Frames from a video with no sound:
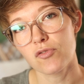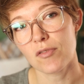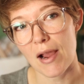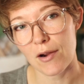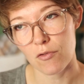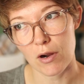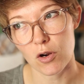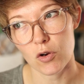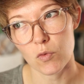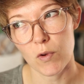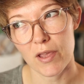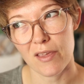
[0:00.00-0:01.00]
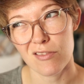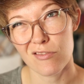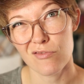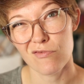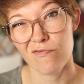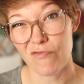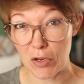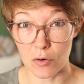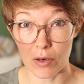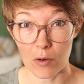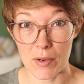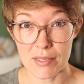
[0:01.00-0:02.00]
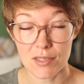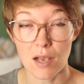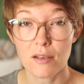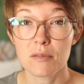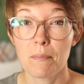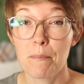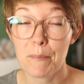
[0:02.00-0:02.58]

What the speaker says: track record with fingering weight socks,